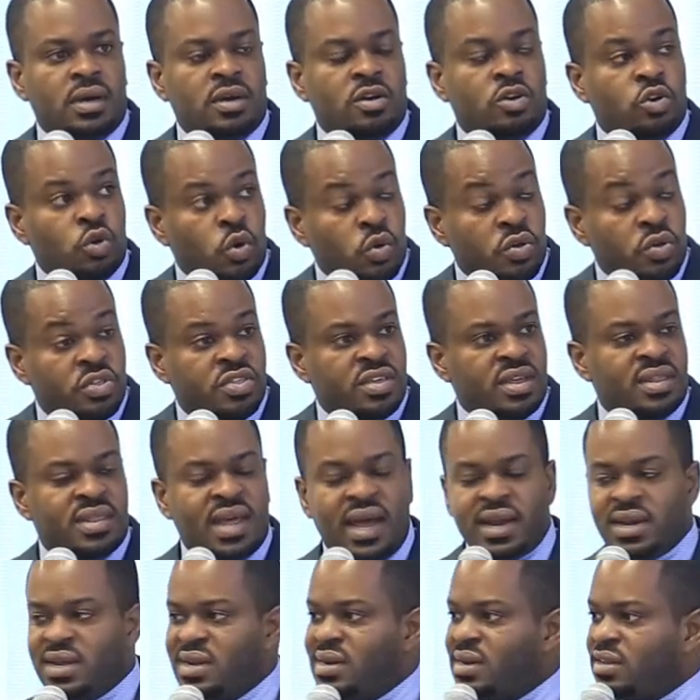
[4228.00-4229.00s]
growth in
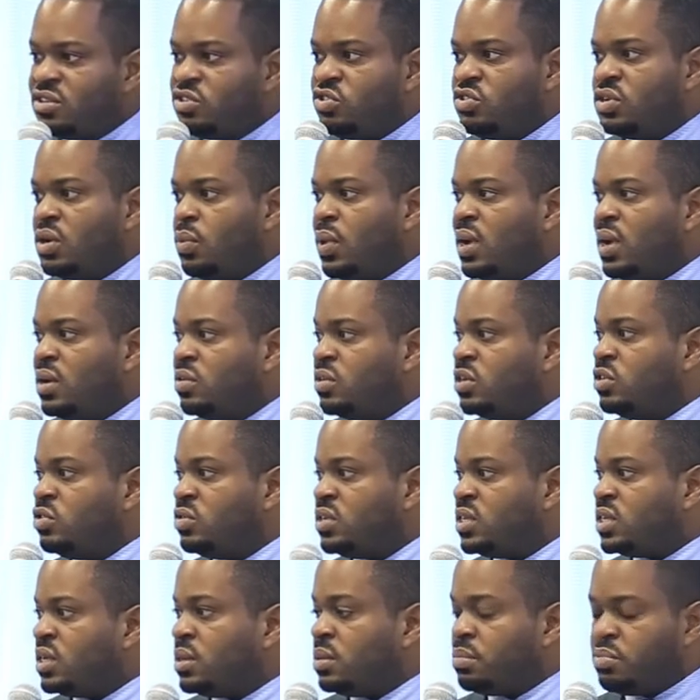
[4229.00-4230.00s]
that industry while
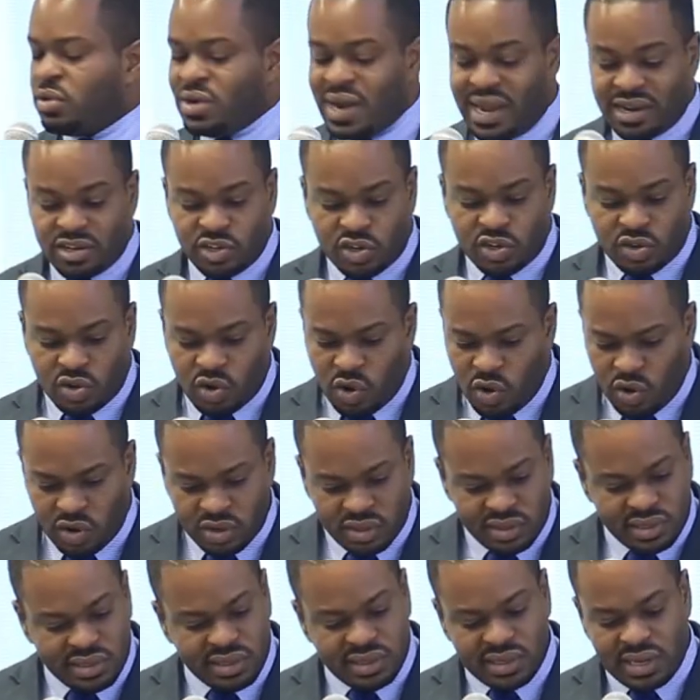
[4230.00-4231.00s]
reducing production
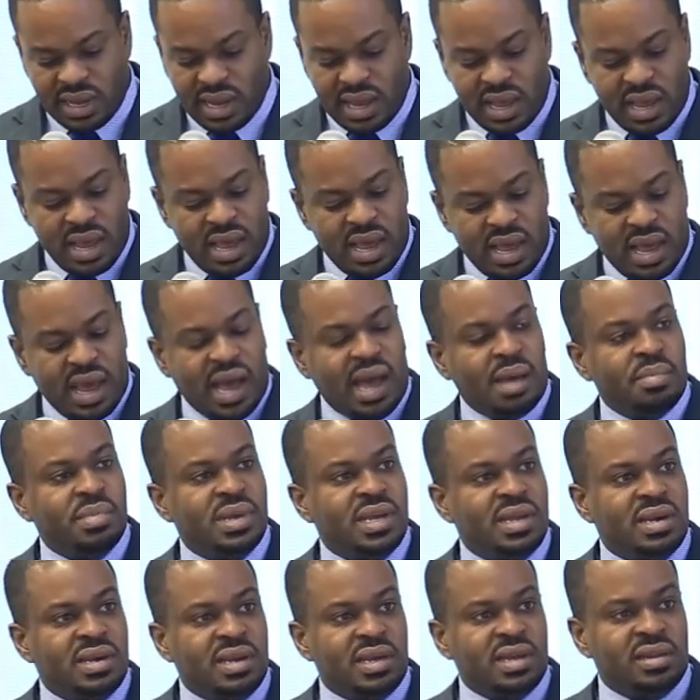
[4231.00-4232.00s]
costs. I
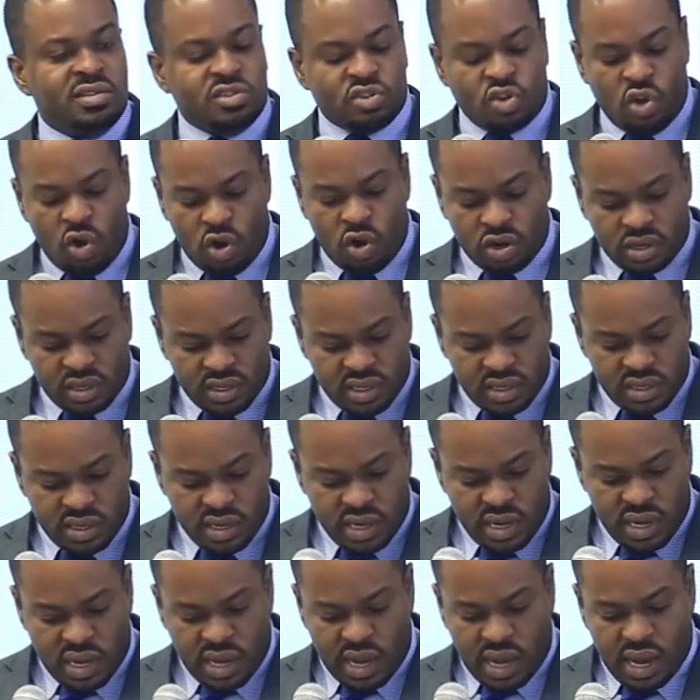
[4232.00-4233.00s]
mean, it's got
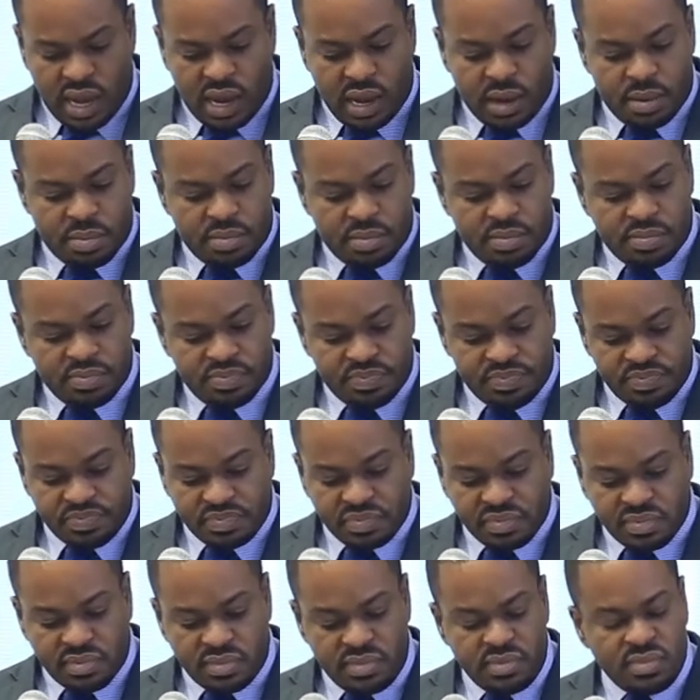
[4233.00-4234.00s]

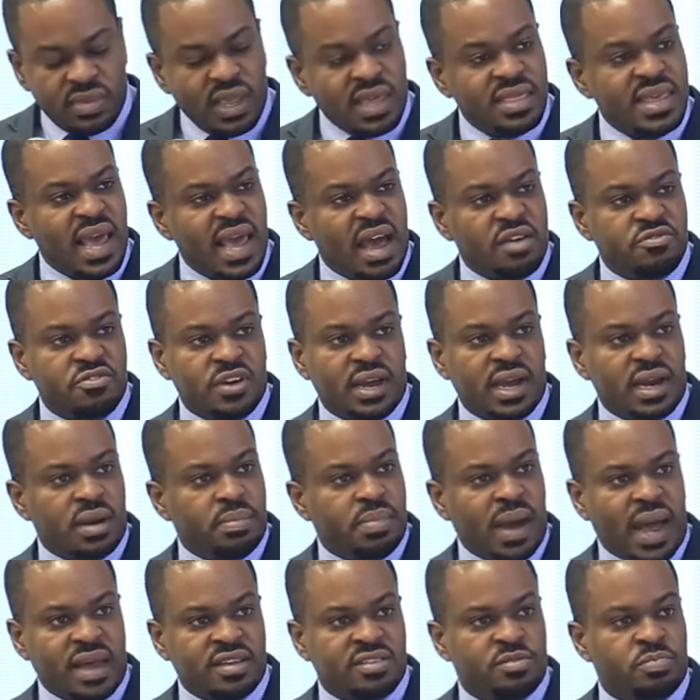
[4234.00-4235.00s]
the
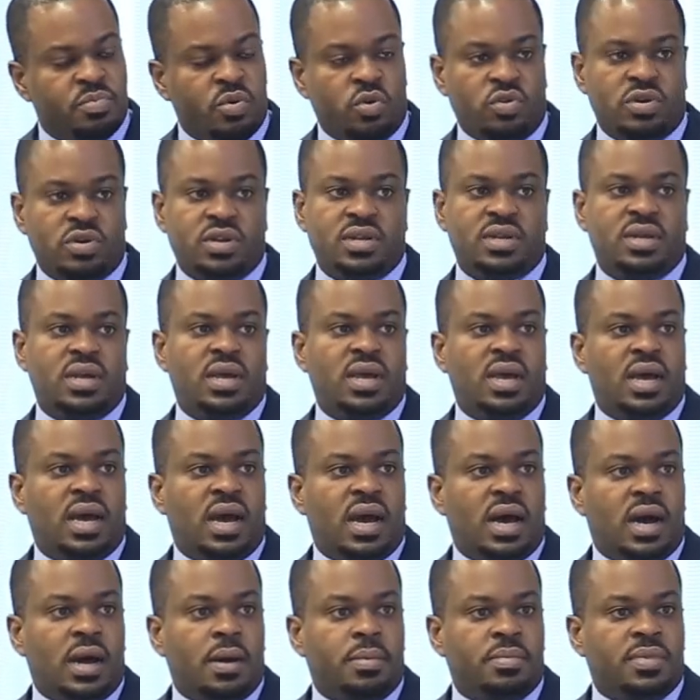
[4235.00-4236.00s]
African passport
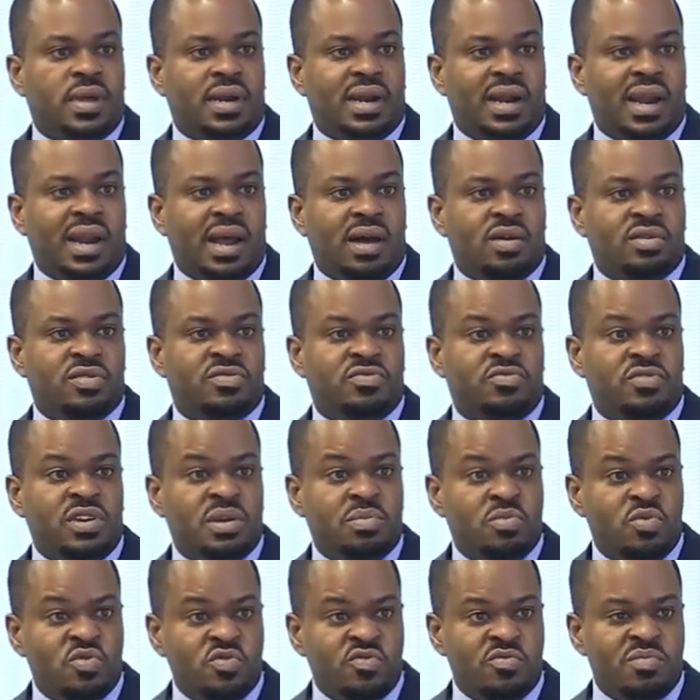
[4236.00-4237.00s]
that allows
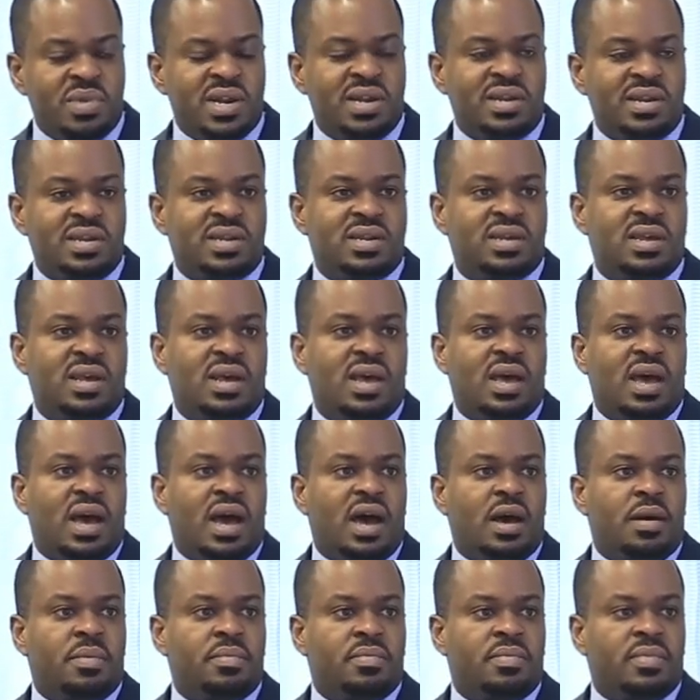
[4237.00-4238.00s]
free movement
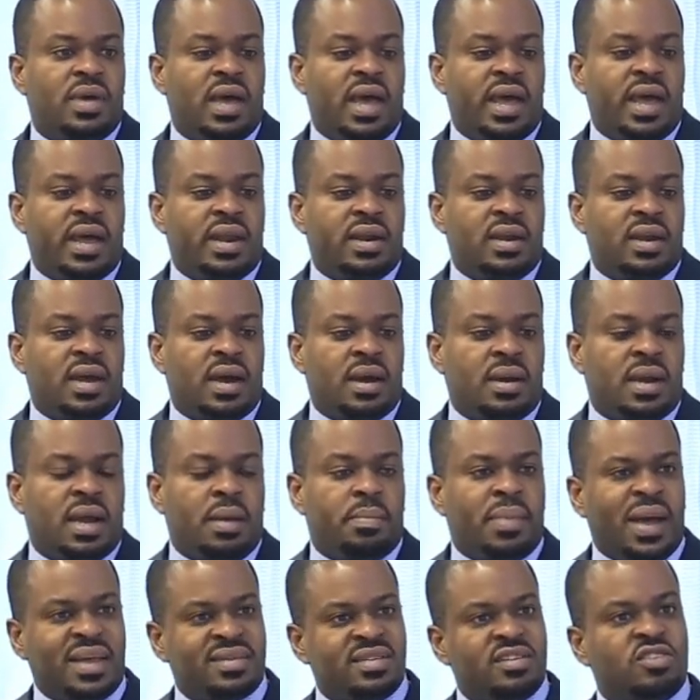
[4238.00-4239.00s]
and
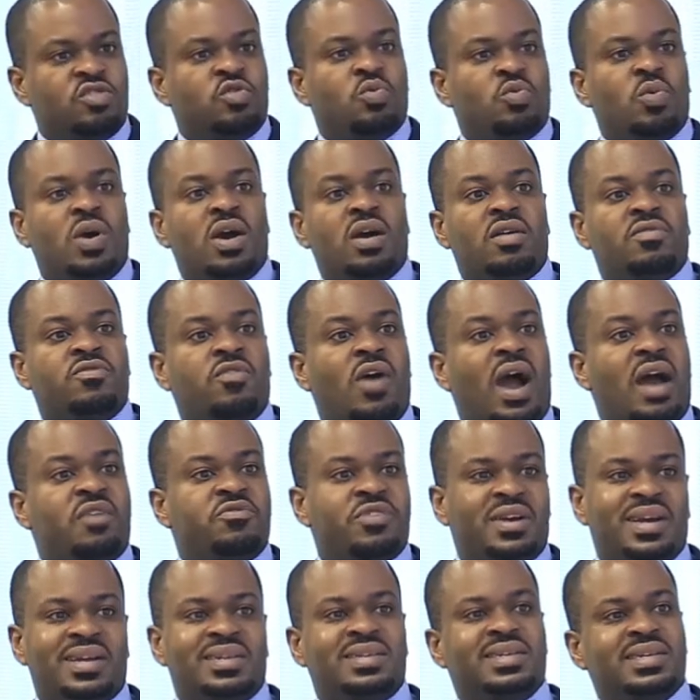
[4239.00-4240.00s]
capacity to work for
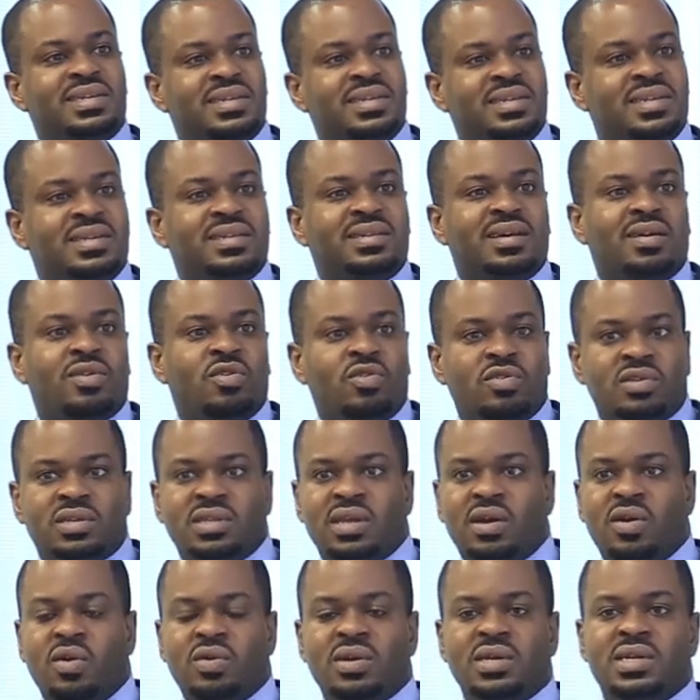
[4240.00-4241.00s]
African citizens across
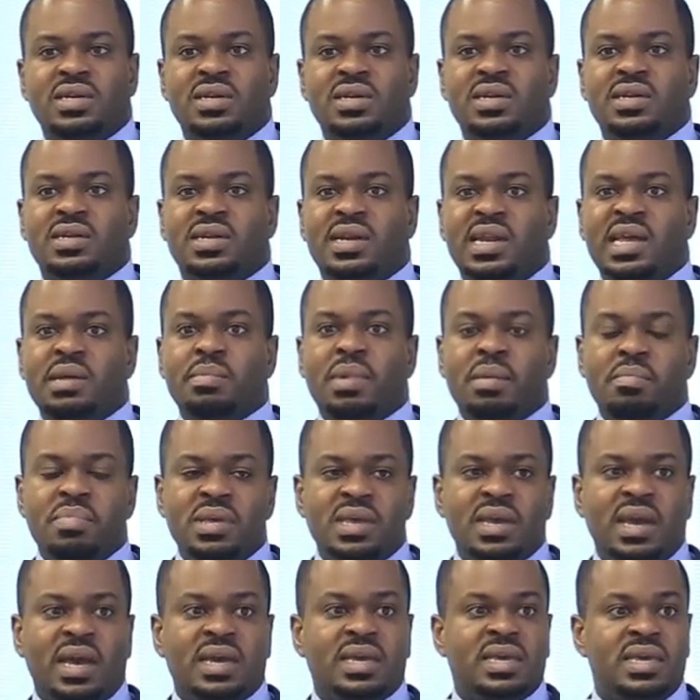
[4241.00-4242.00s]
the continent. Labor
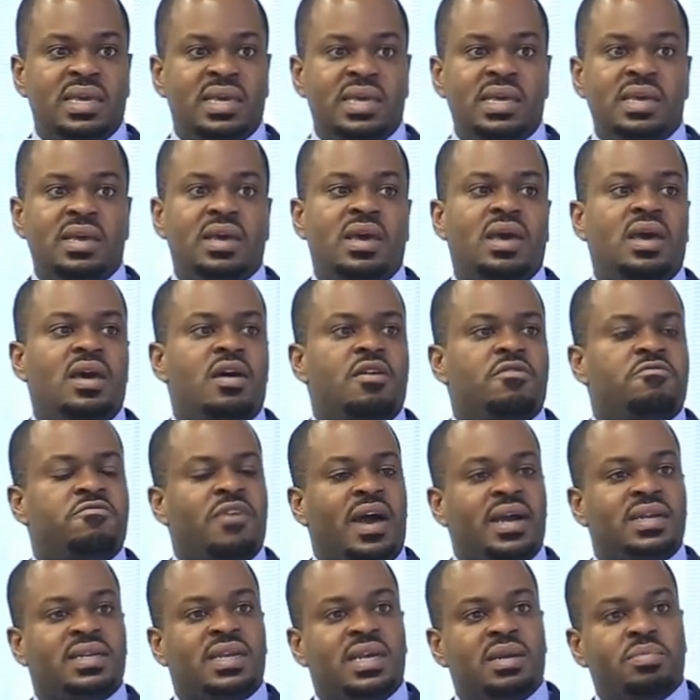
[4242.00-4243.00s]
being a key
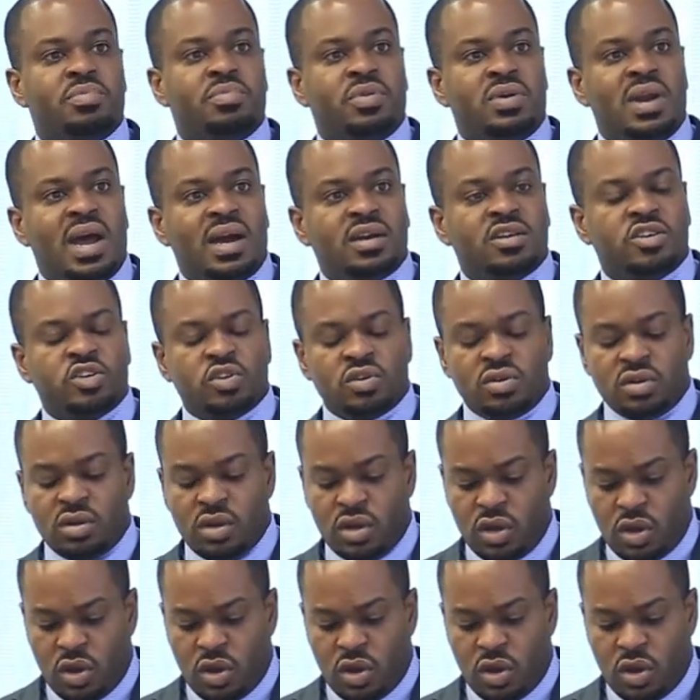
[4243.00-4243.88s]
factor in production